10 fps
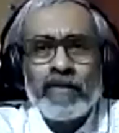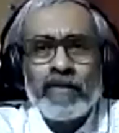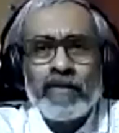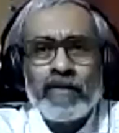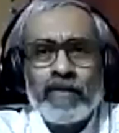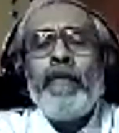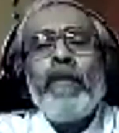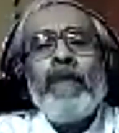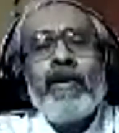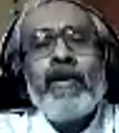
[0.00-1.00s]
People were
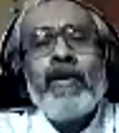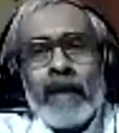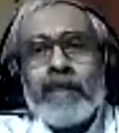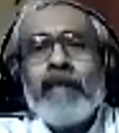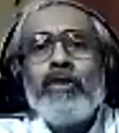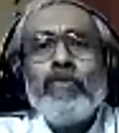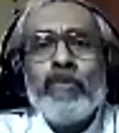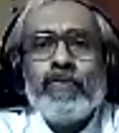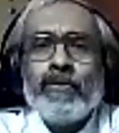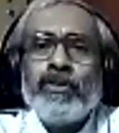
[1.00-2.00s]
reluctant to move to
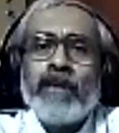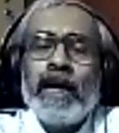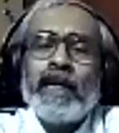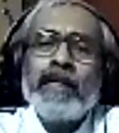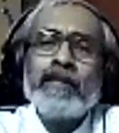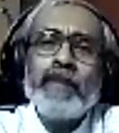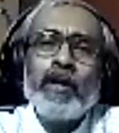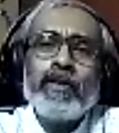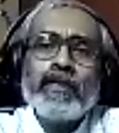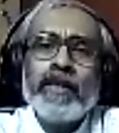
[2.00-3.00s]
shelters because they
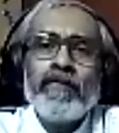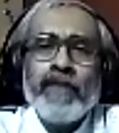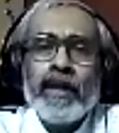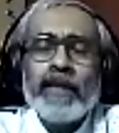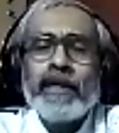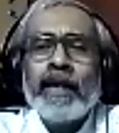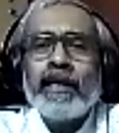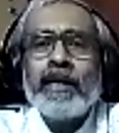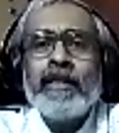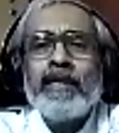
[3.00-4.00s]
feared that in
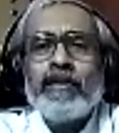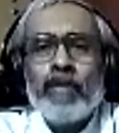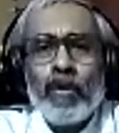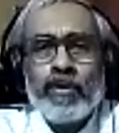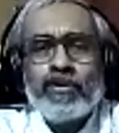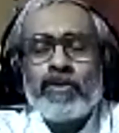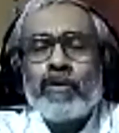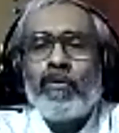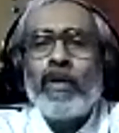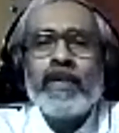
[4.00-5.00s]
these closed
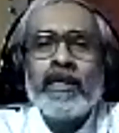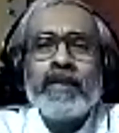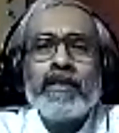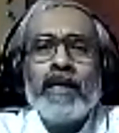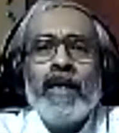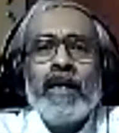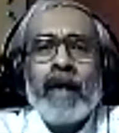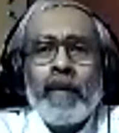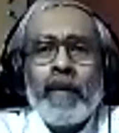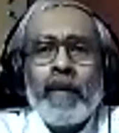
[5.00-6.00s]
quarters, coming
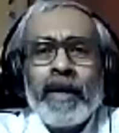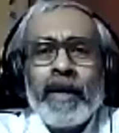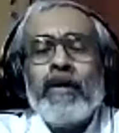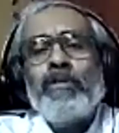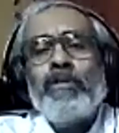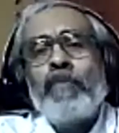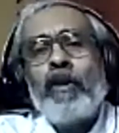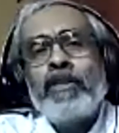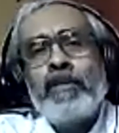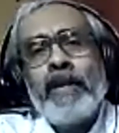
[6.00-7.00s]
in close proximity
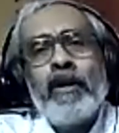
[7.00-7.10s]
of one